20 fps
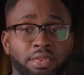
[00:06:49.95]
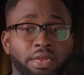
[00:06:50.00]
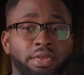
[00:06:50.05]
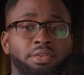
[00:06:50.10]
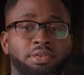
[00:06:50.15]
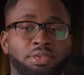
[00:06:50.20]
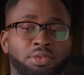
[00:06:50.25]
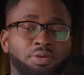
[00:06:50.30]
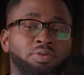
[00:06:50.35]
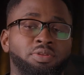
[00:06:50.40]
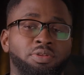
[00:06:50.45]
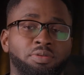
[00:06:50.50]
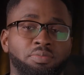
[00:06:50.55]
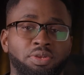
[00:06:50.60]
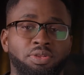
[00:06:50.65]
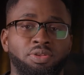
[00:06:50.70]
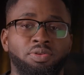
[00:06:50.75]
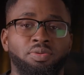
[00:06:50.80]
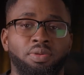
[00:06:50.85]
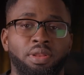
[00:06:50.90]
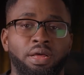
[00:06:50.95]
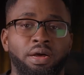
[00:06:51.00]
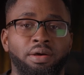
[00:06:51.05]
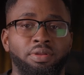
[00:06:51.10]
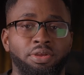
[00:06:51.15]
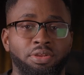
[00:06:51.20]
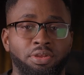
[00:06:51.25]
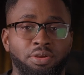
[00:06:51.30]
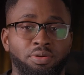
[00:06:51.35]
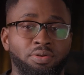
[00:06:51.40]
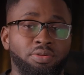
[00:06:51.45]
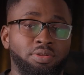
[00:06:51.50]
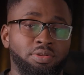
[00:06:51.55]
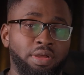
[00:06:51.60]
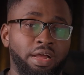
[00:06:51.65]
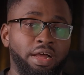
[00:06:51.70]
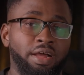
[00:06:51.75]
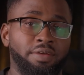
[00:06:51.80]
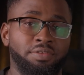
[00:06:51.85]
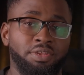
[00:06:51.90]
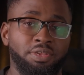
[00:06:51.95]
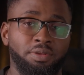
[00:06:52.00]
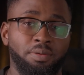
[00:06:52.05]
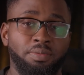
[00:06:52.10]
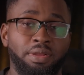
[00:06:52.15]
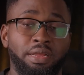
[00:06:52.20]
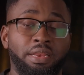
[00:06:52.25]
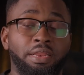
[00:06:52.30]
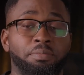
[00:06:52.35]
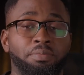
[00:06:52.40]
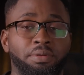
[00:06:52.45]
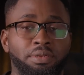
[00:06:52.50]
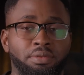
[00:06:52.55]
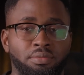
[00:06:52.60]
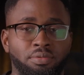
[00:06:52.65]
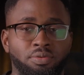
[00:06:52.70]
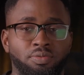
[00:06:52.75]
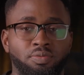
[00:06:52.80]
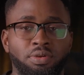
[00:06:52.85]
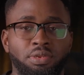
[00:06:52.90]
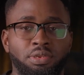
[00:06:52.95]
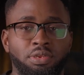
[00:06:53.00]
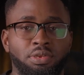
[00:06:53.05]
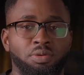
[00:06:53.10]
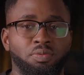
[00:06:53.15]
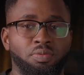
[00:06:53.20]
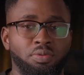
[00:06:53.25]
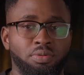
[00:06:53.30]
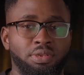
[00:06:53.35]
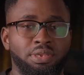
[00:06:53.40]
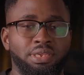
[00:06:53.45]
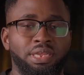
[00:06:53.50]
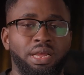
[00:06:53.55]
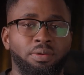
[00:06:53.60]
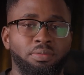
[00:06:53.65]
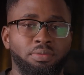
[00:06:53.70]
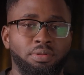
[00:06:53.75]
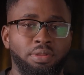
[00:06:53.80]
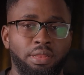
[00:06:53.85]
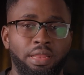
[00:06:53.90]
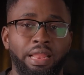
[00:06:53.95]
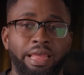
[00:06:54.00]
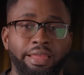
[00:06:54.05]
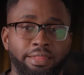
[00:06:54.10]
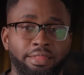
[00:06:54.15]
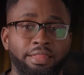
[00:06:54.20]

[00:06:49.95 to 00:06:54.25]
then it's going to be too loud and you're going to have some clipping, which would sound like